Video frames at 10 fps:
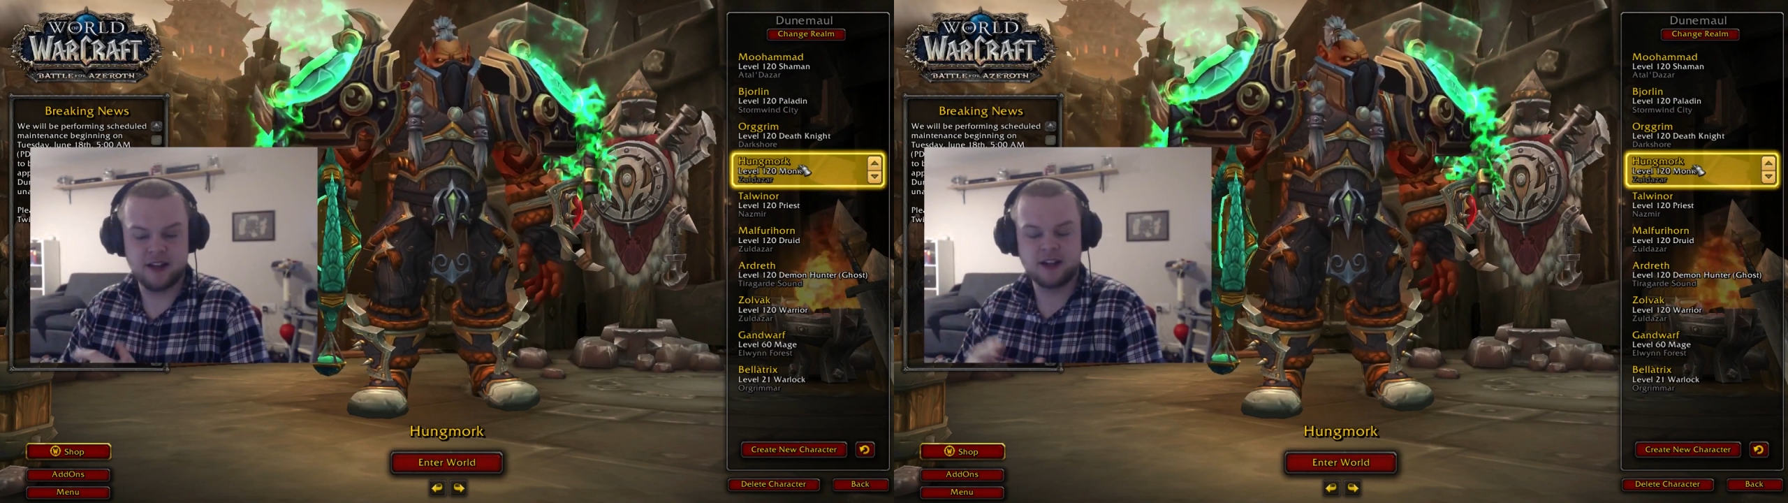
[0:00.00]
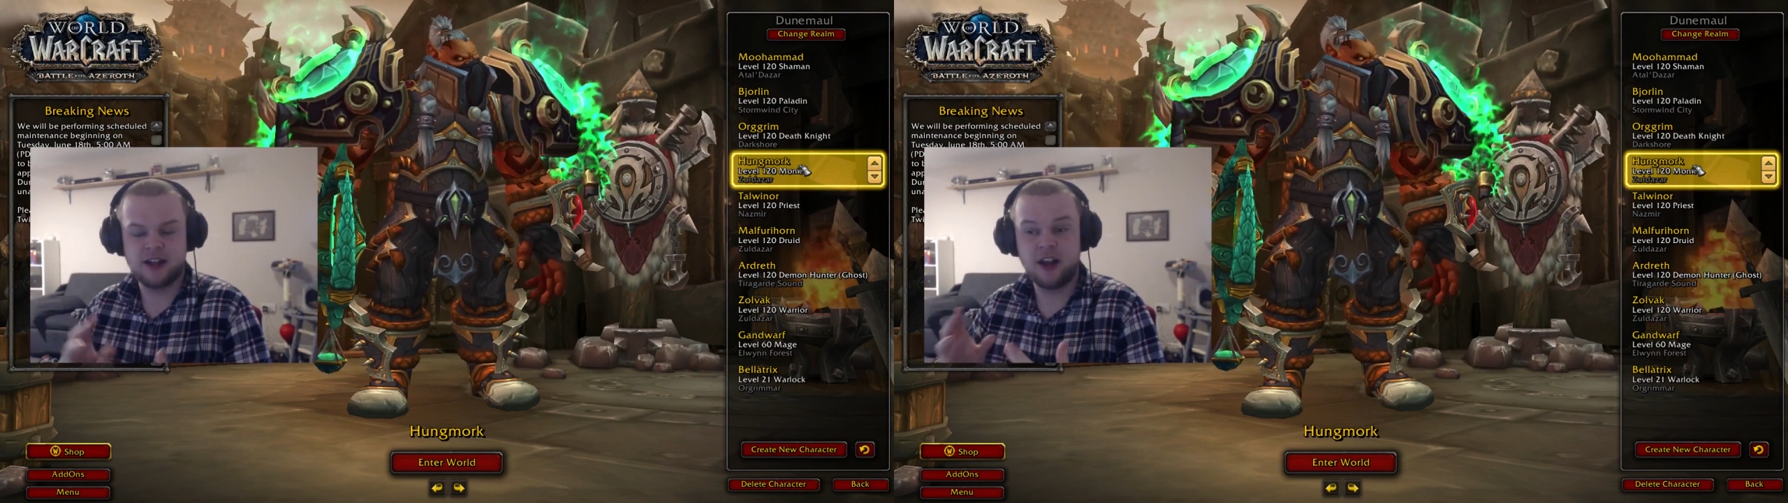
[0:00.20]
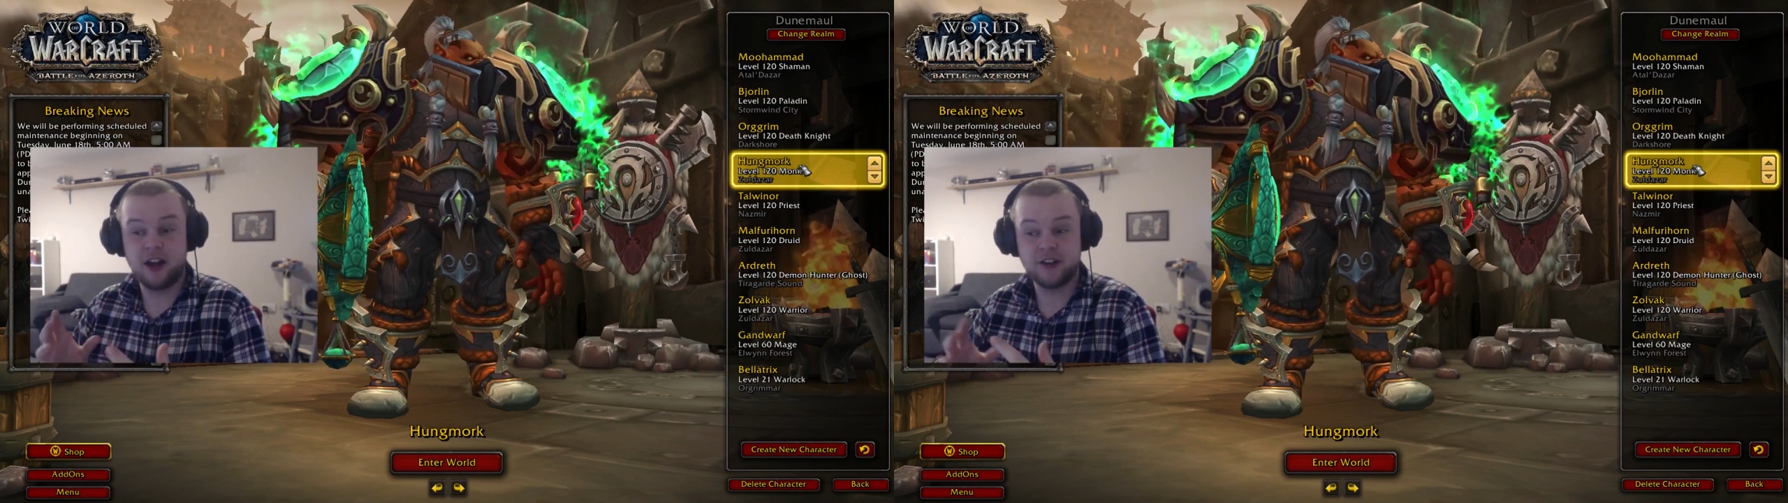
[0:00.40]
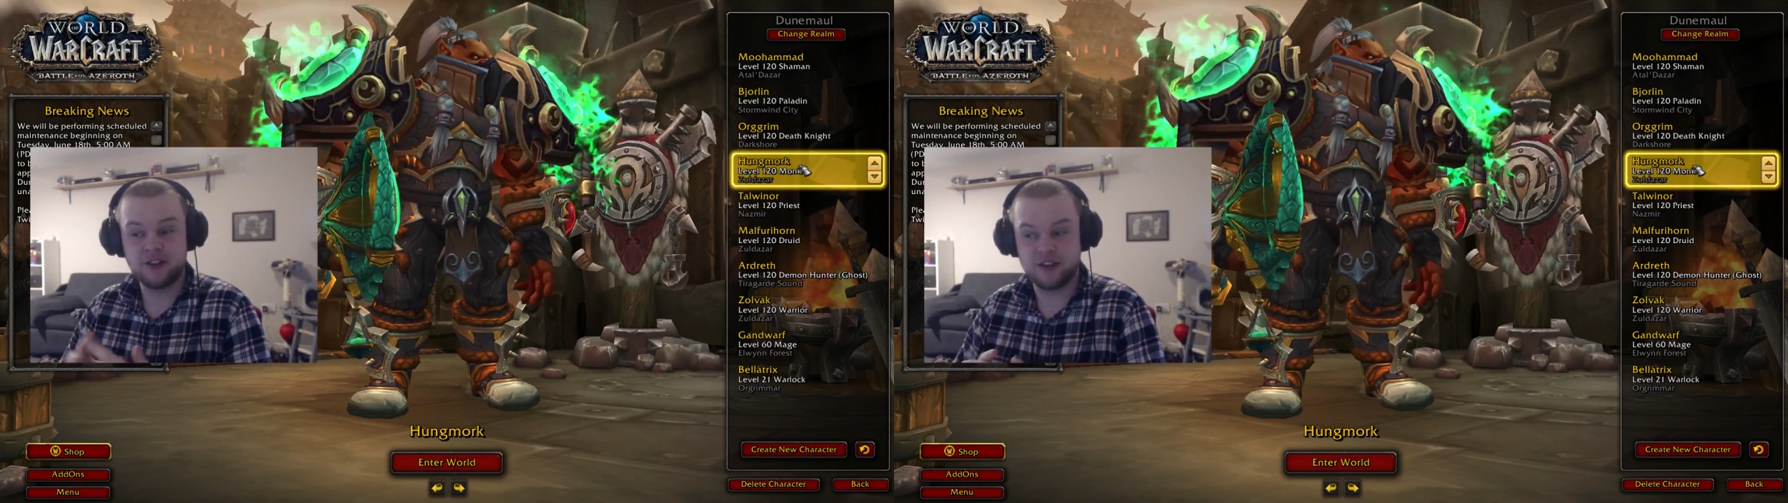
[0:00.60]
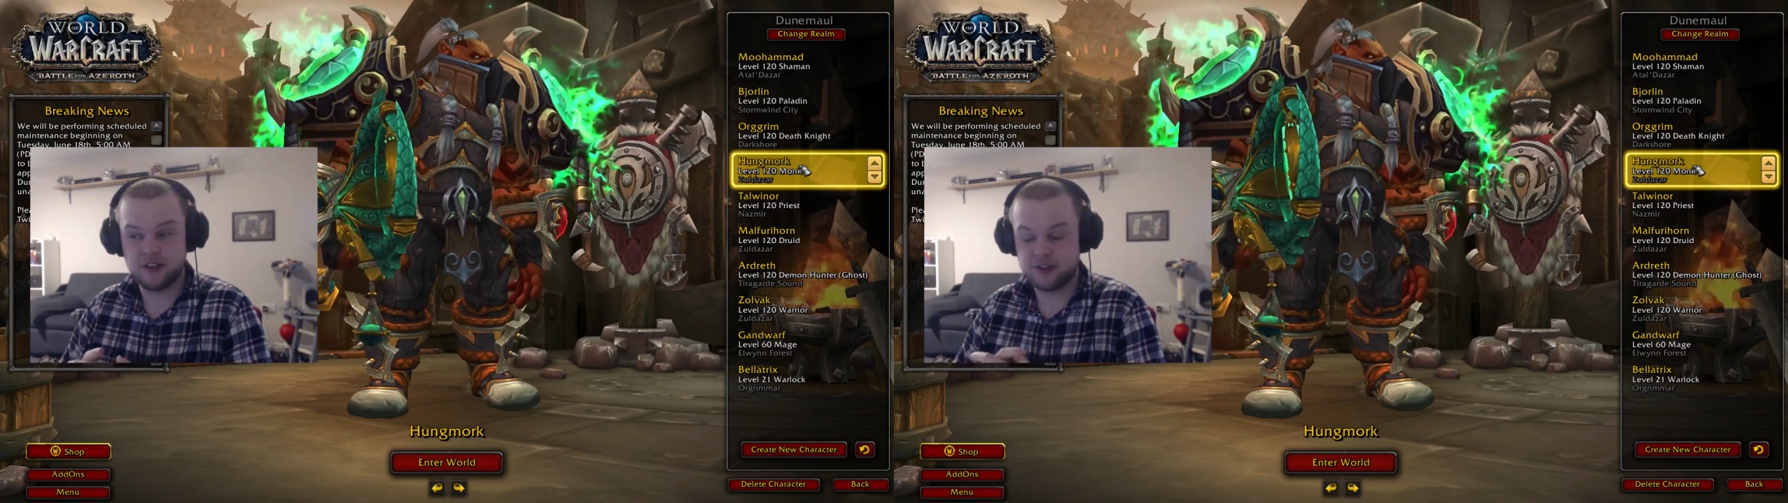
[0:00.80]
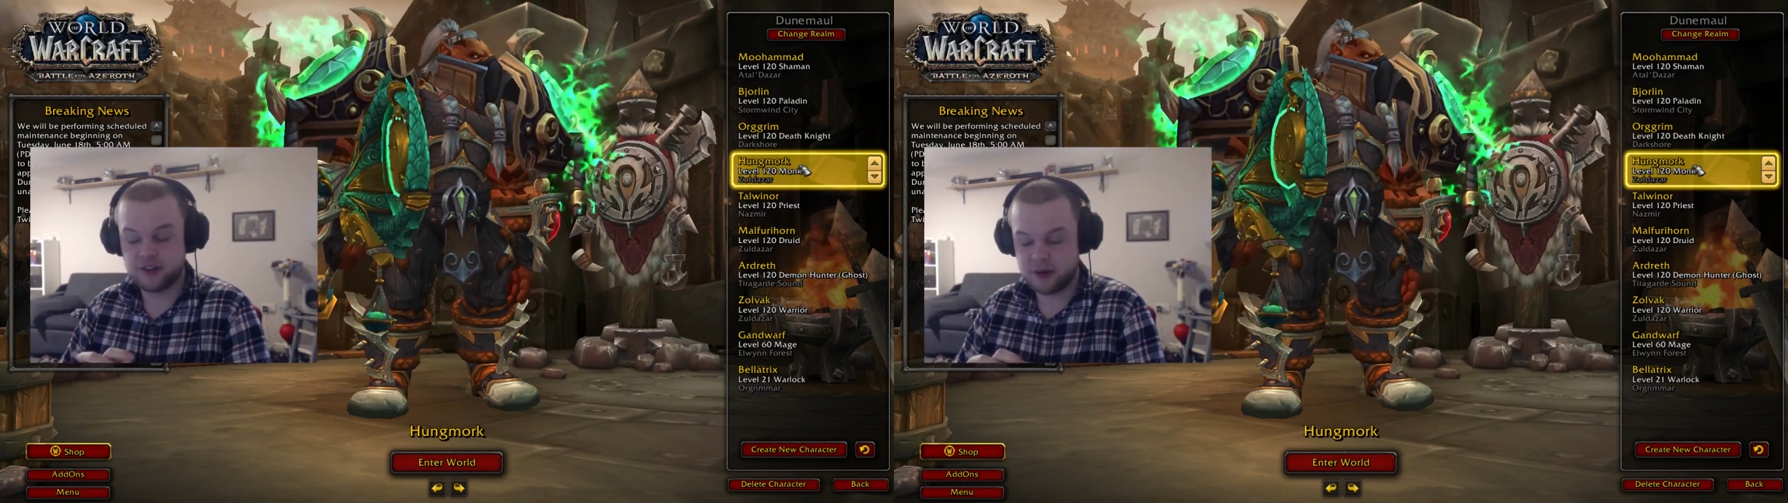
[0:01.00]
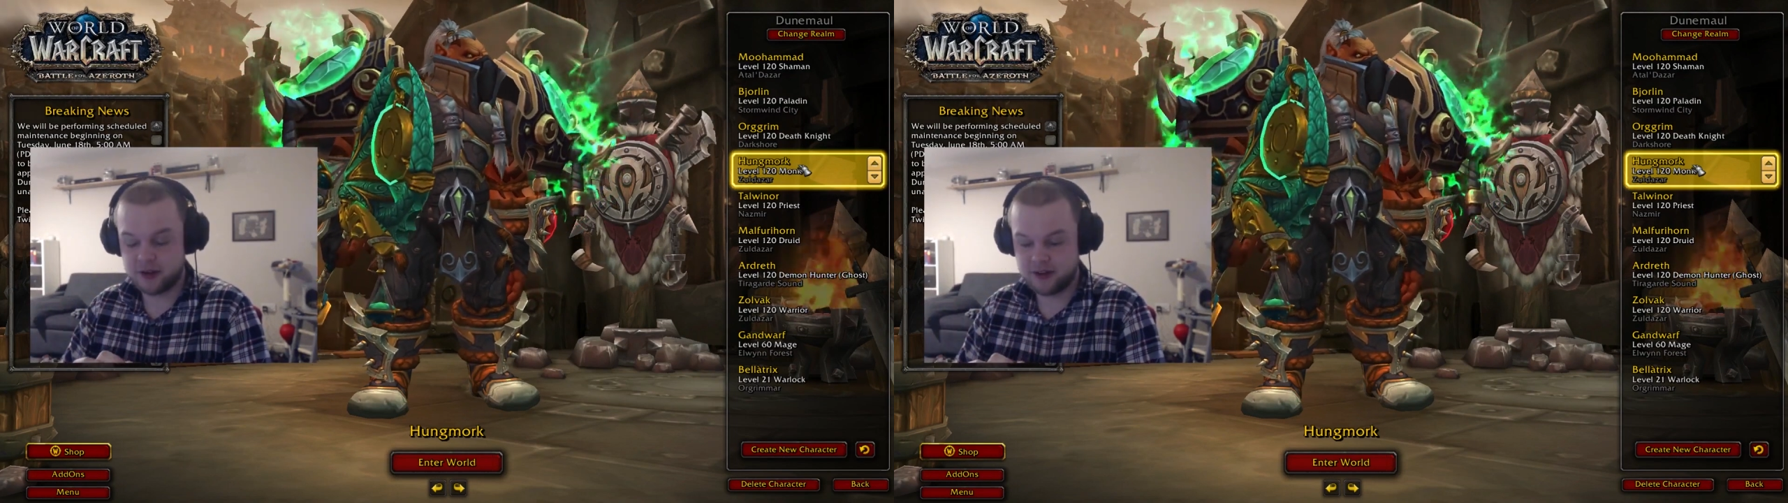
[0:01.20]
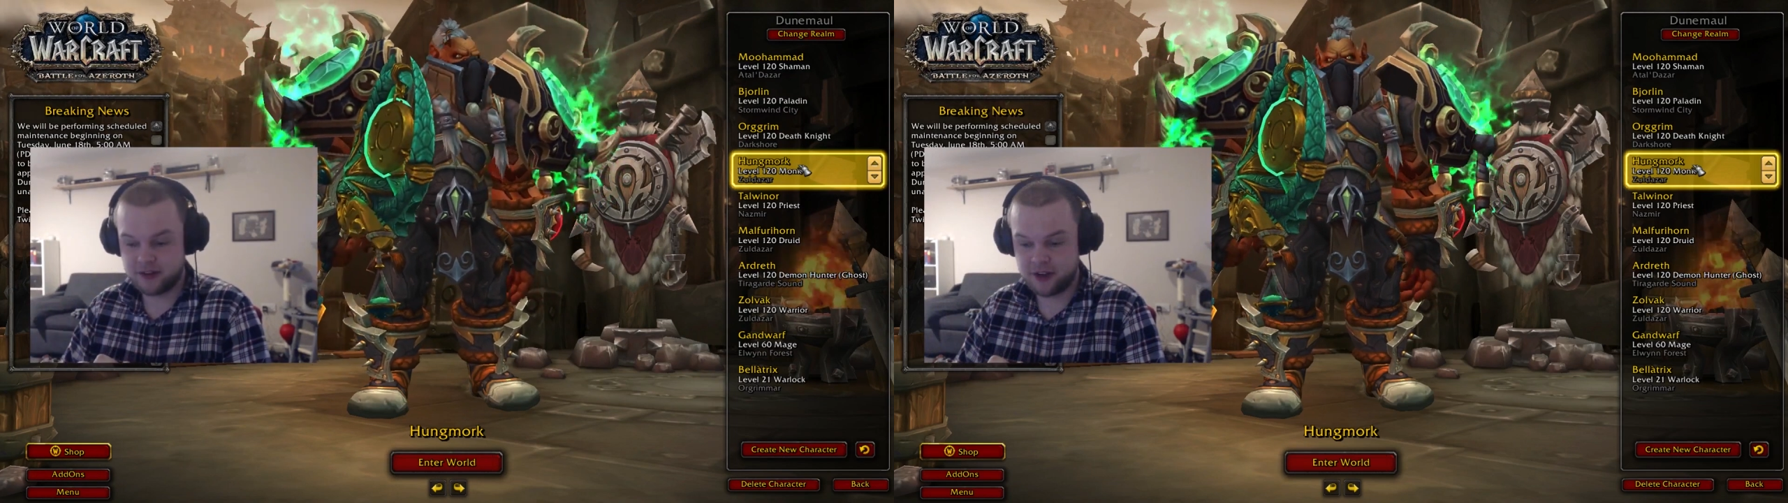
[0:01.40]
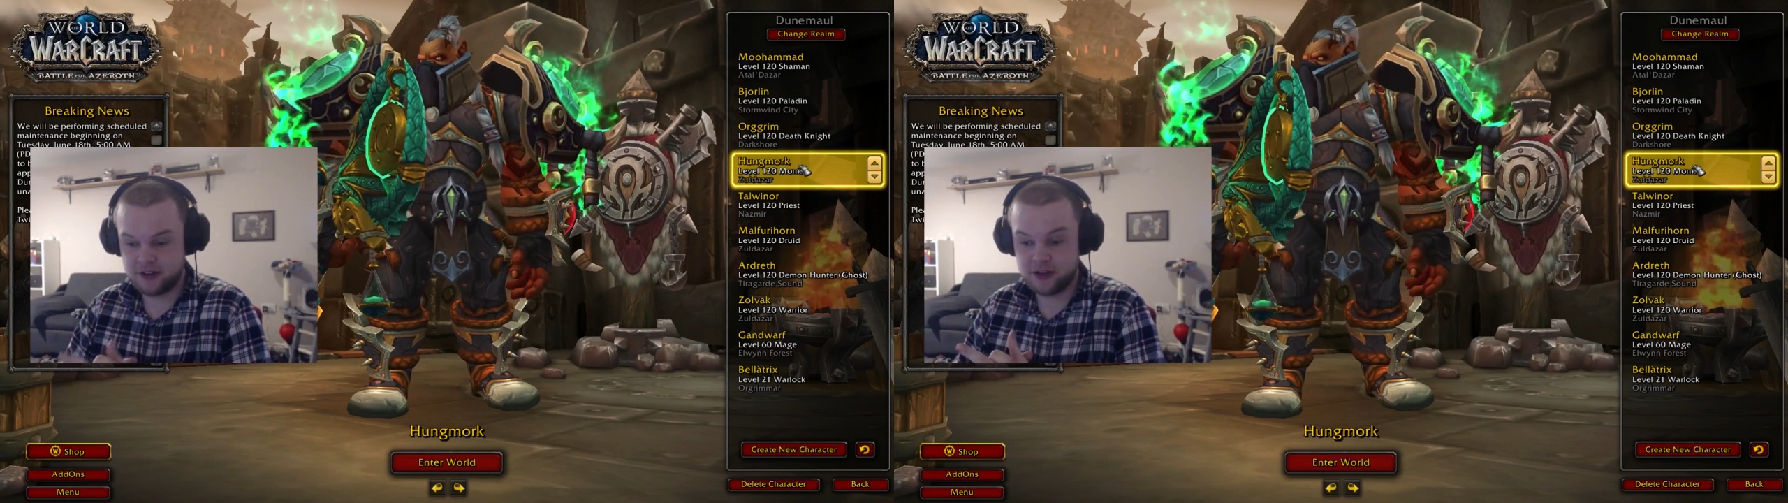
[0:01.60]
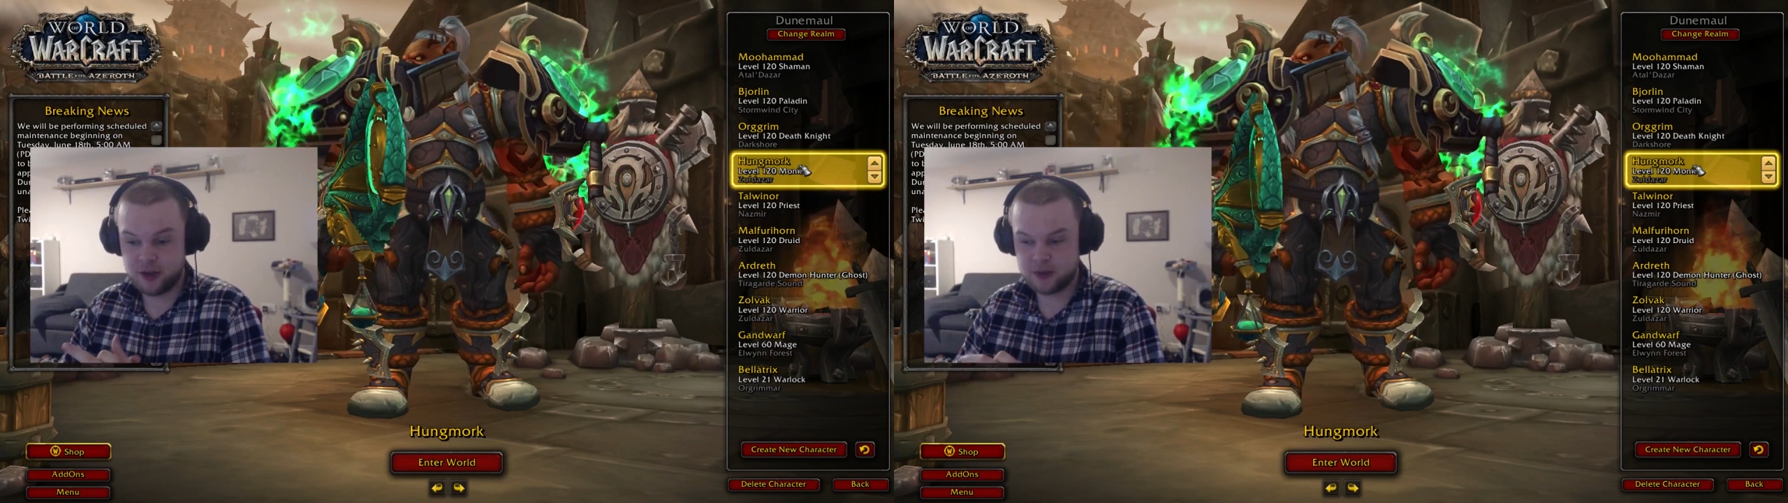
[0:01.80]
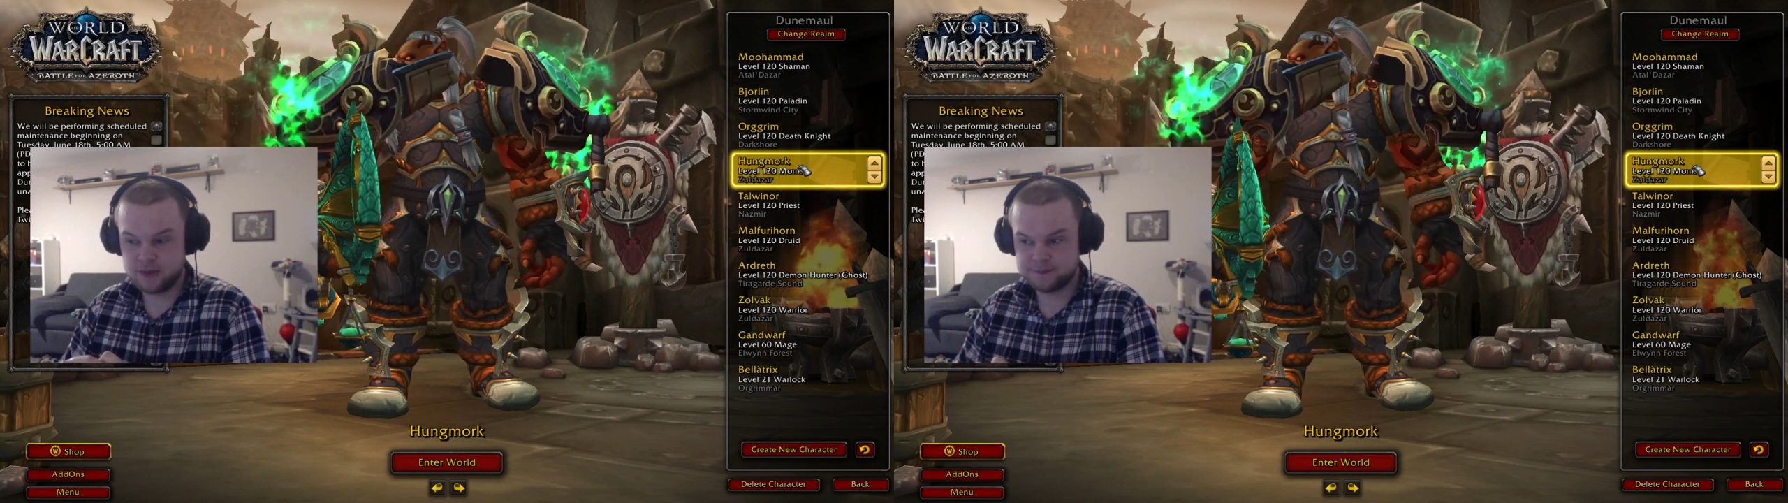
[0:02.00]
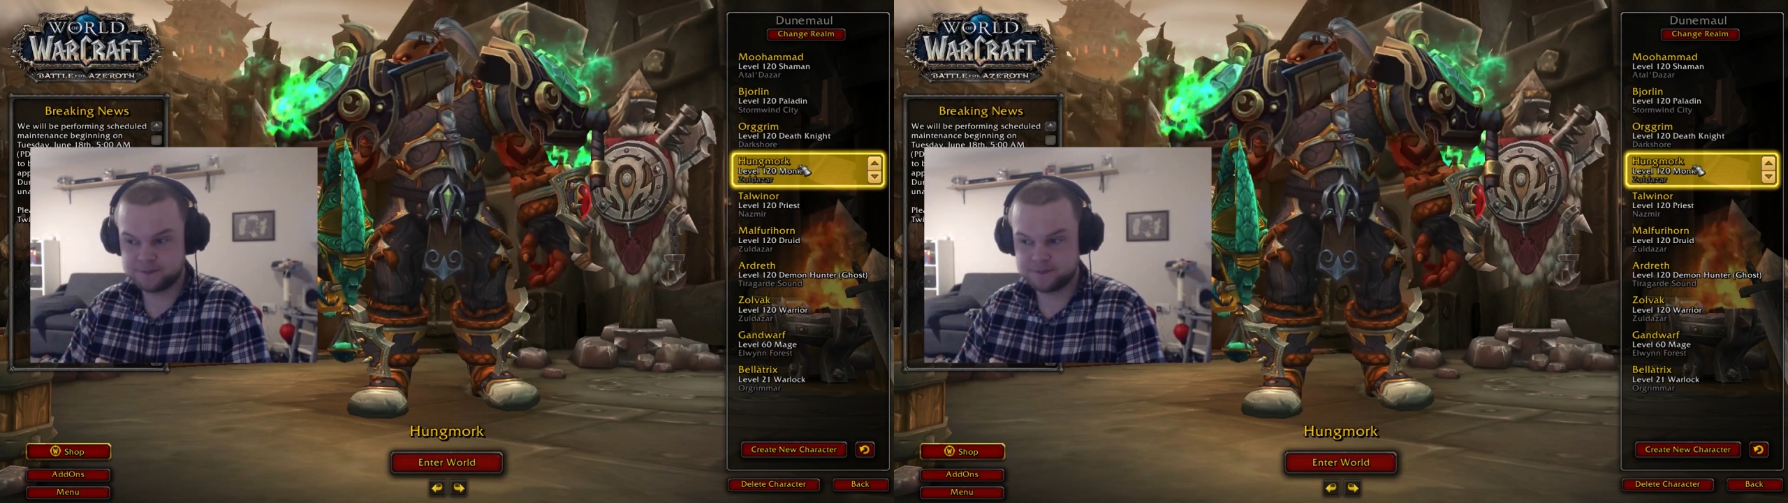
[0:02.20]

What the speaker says: class to do. So I decided, you know what?